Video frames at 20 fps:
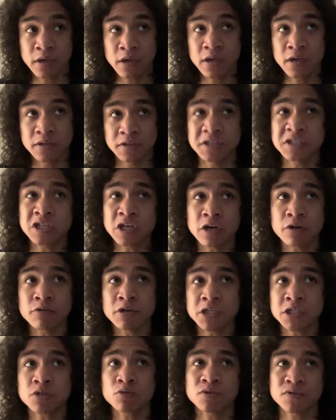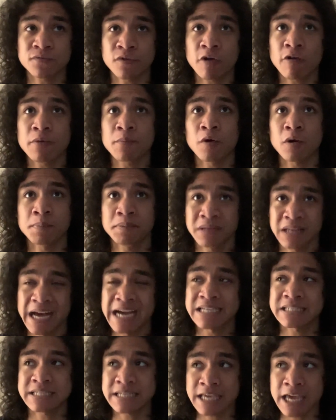This generation was very more
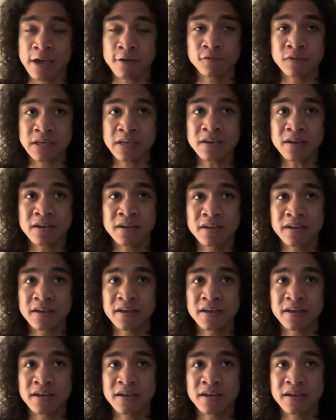plastic heavy,